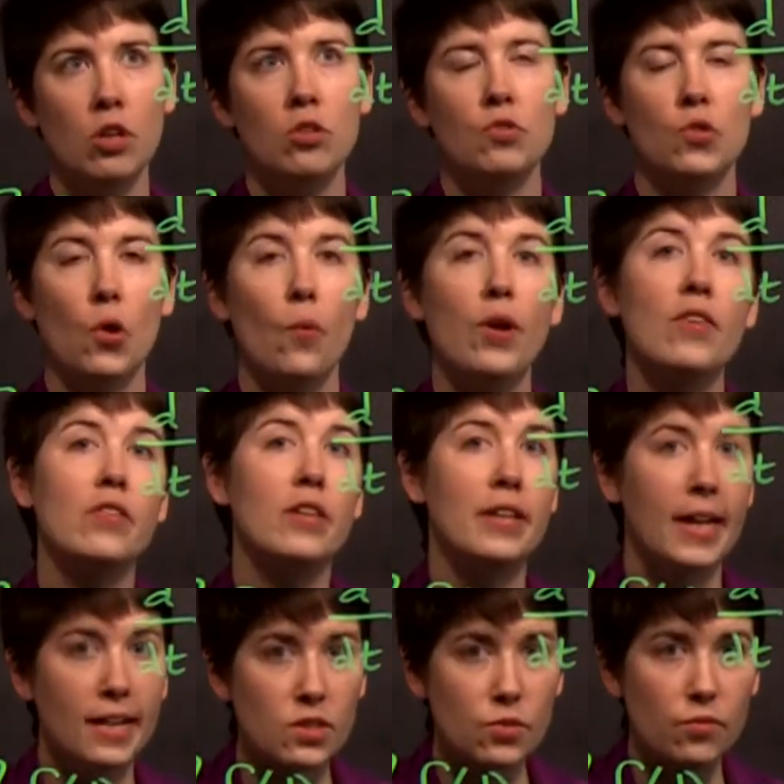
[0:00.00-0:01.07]
So in the
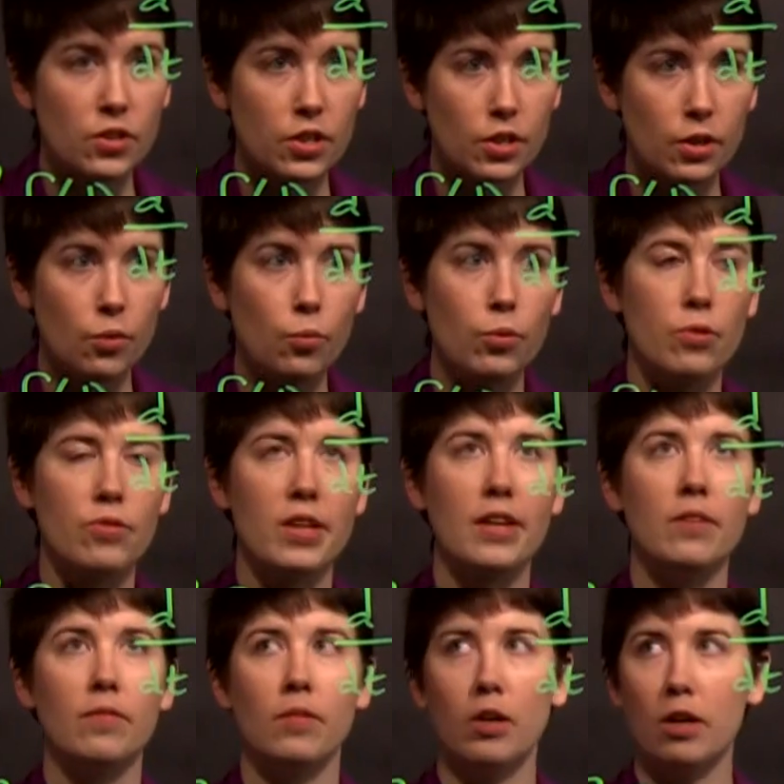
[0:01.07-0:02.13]
next video, we'll
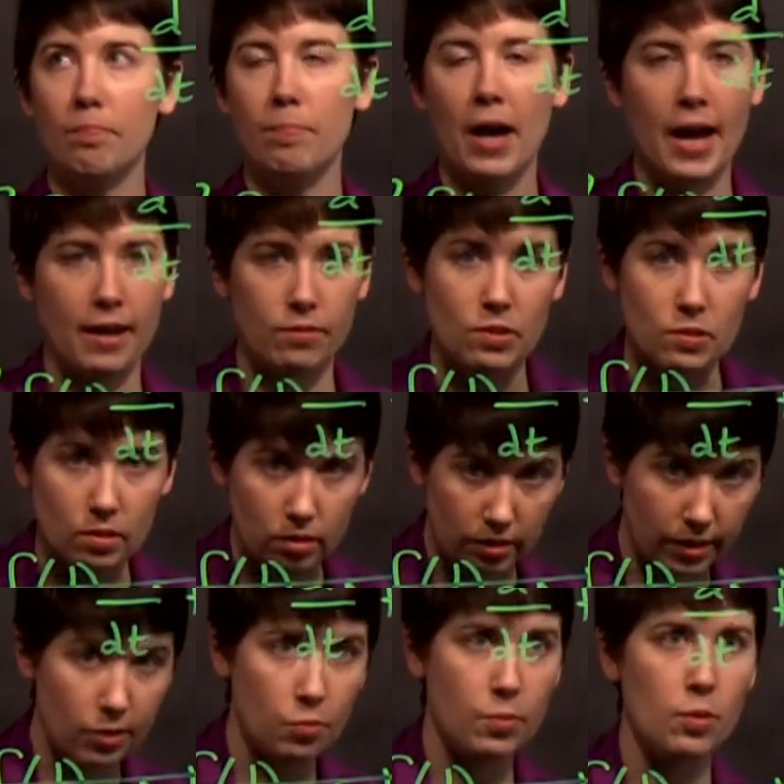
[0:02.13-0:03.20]
then unpack this a
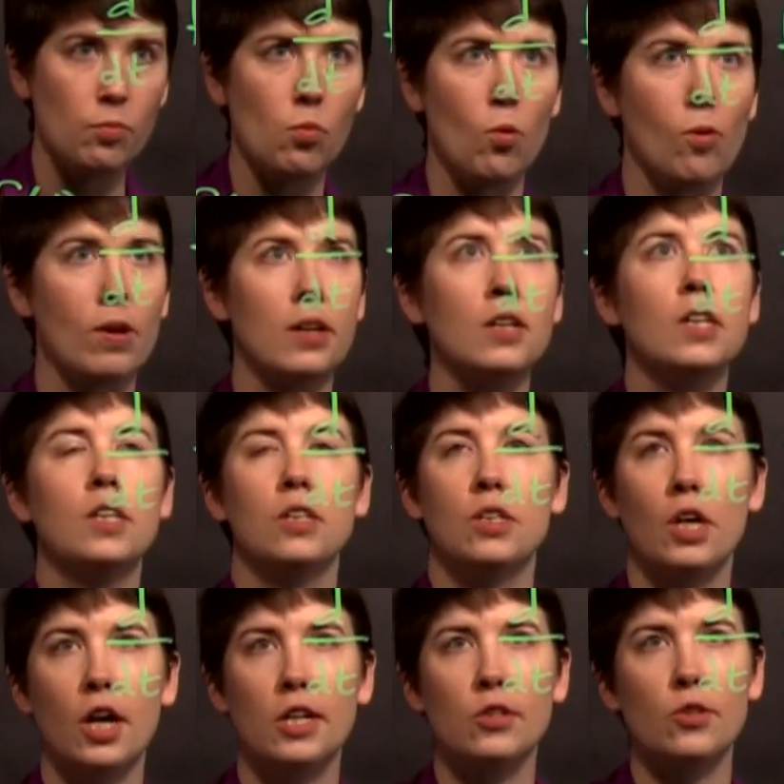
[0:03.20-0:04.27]
little bit more
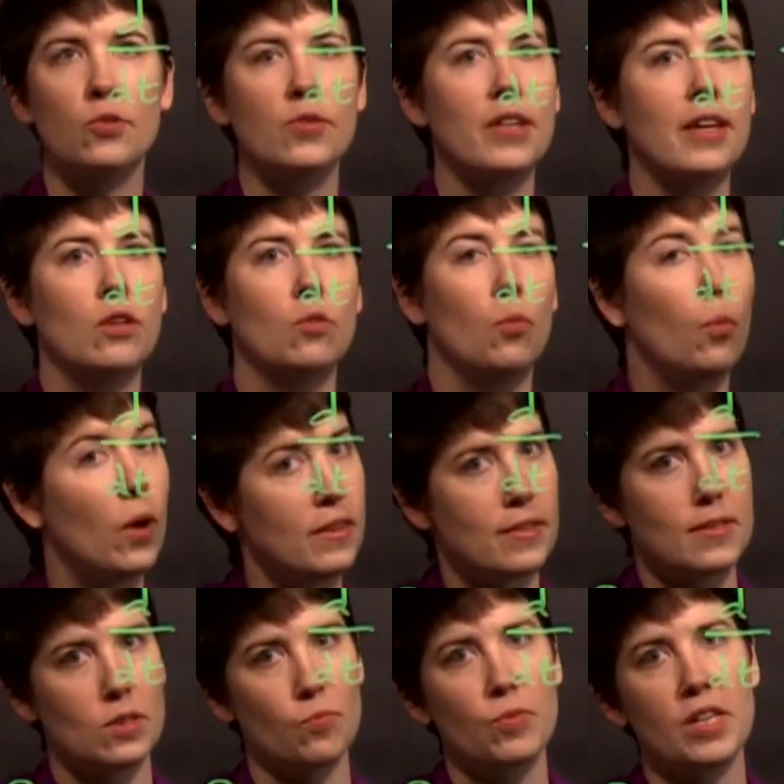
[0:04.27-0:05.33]
to understand what
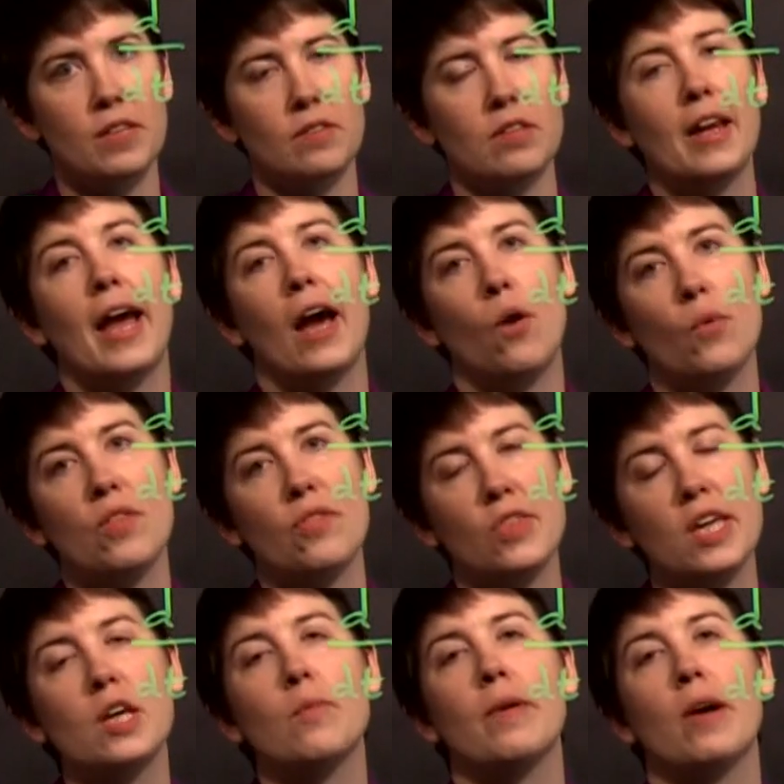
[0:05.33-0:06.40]
this means and how we think